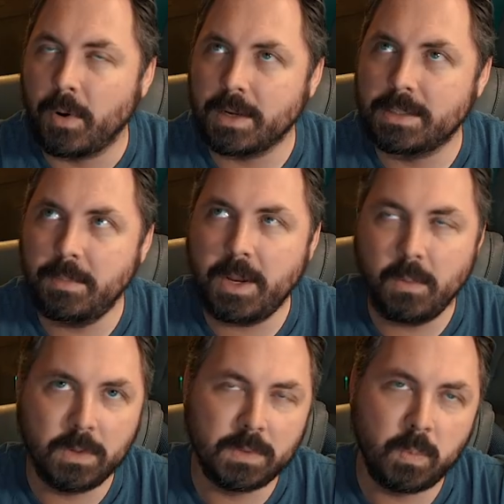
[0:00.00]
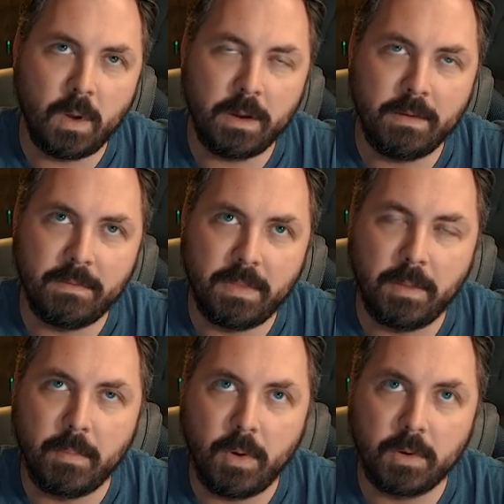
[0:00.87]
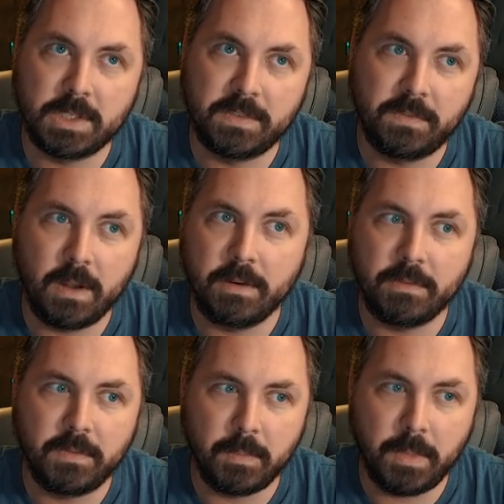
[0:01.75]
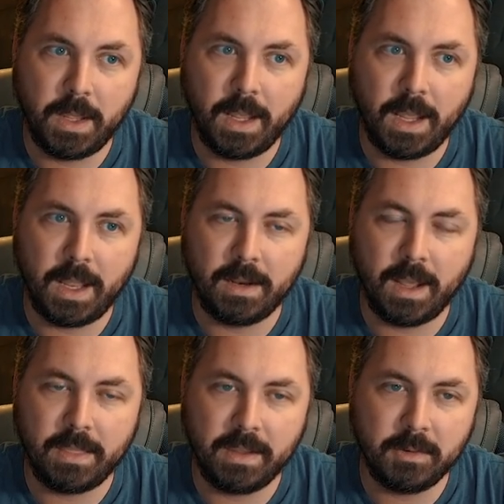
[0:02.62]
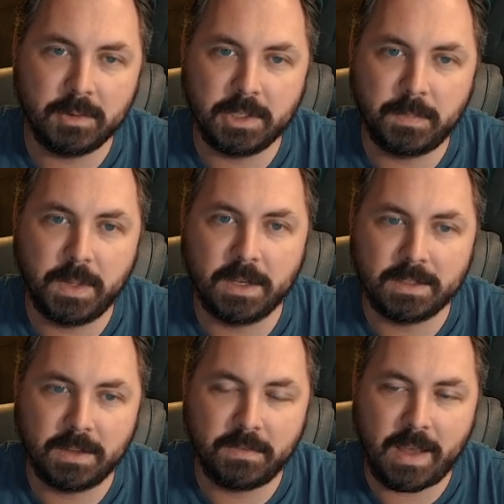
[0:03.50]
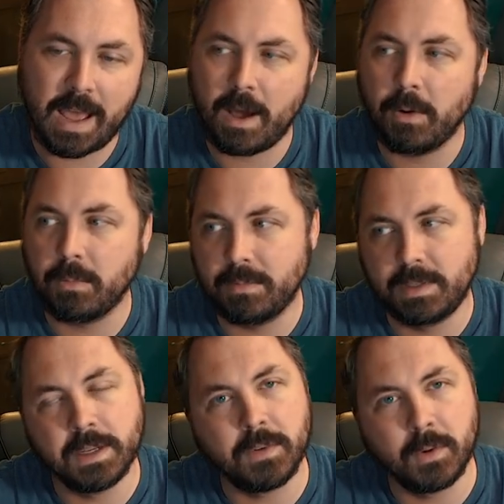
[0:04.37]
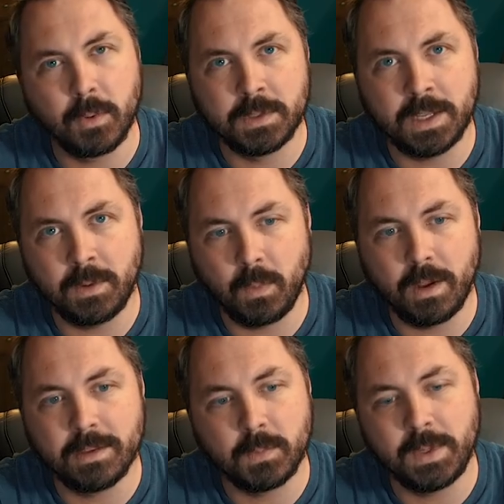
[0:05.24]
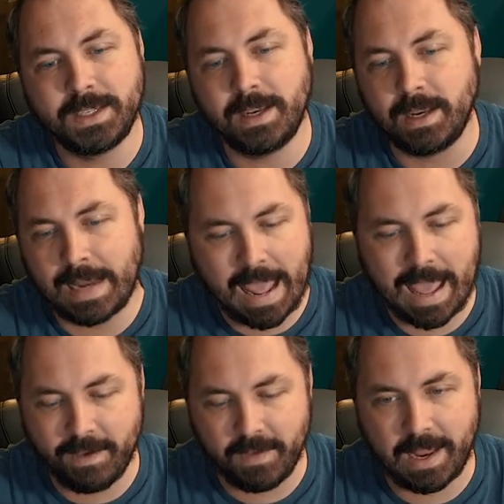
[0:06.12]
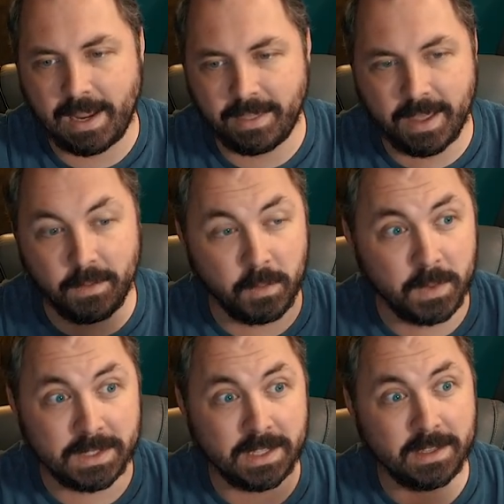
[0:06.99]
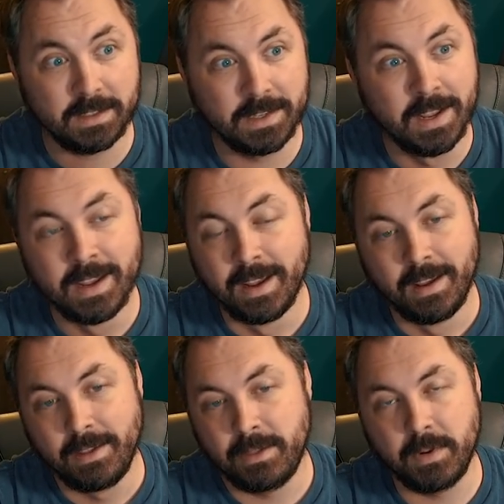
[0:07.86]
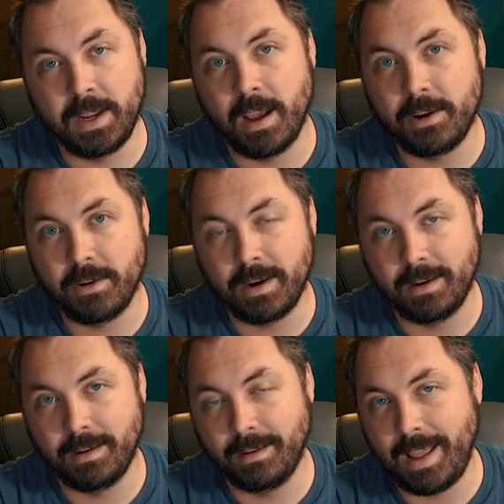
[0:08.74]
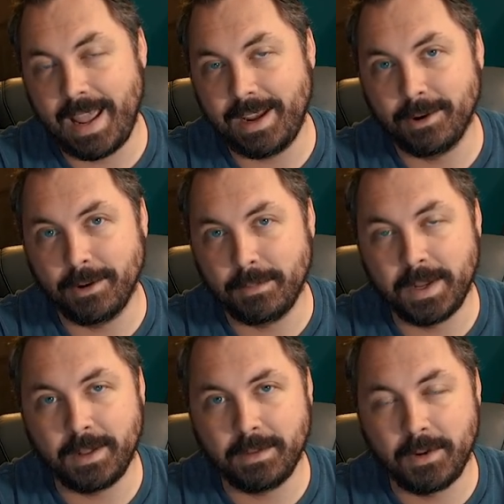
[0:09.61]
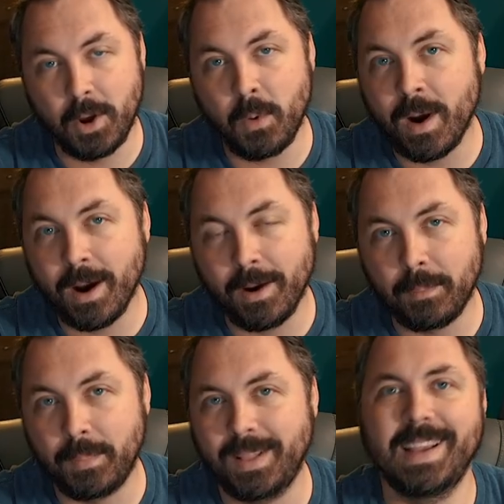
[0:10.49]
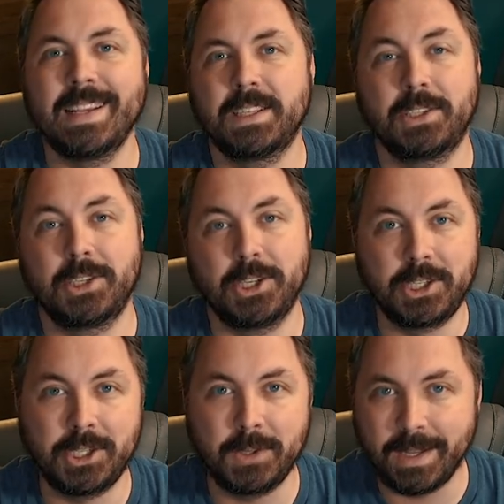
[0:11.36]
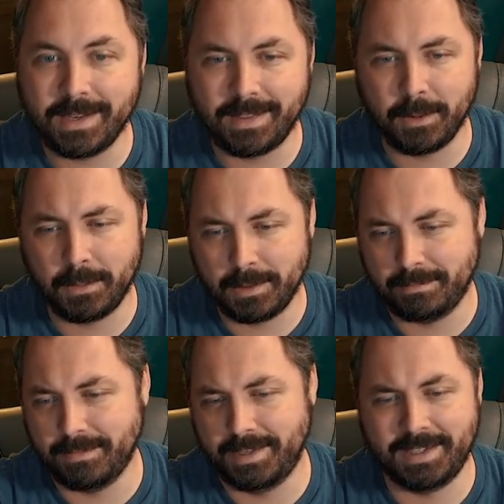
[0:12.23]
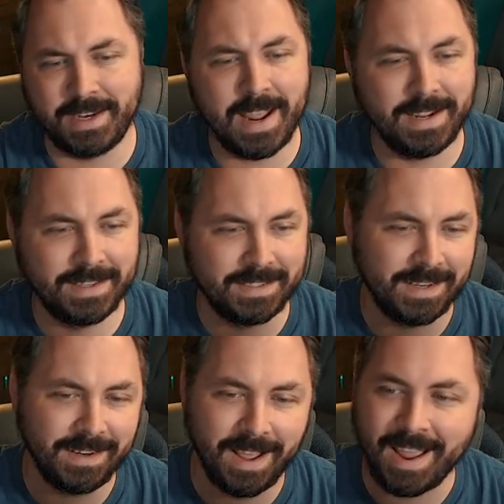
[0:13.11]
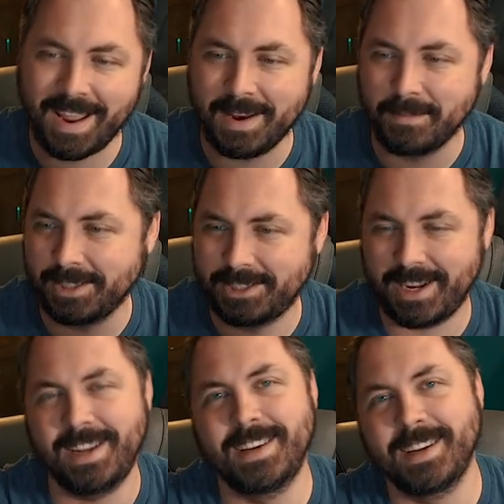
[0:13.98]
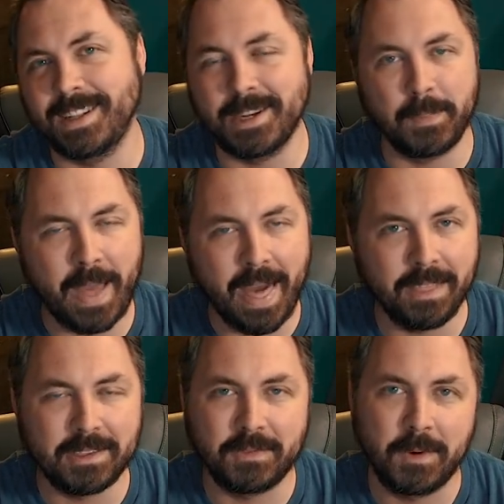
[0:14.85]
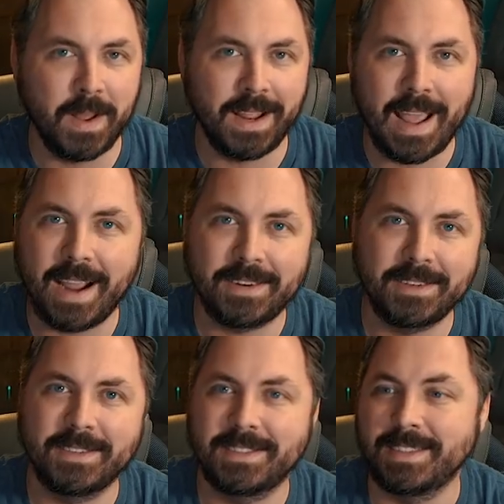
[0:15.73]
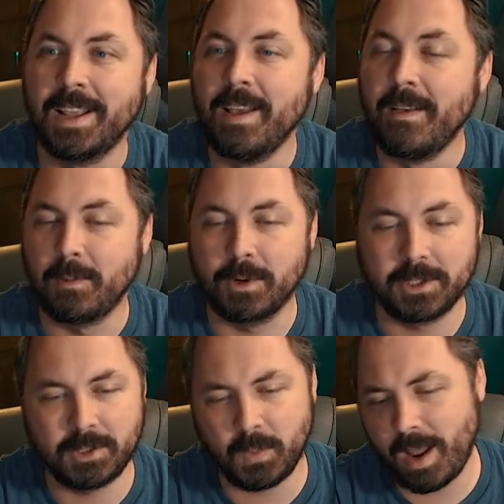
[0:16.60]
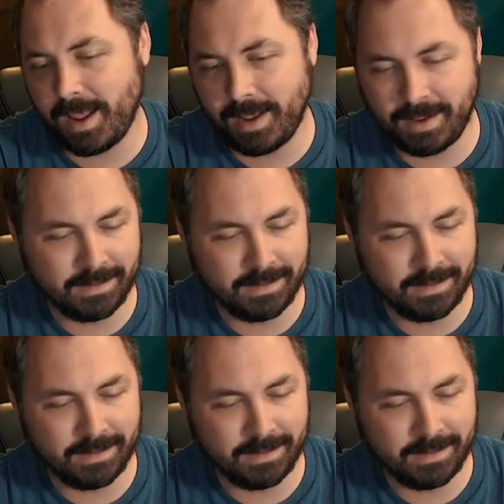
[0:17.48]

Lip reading: Proximity was one of the most fun for me, and I think it was just because of how difficult it was. We didn't have anything. We went to this 300 acre middle of nowhere place to shoot it. There were snakes and I had a machete to clear paths for my actors and we were sweating.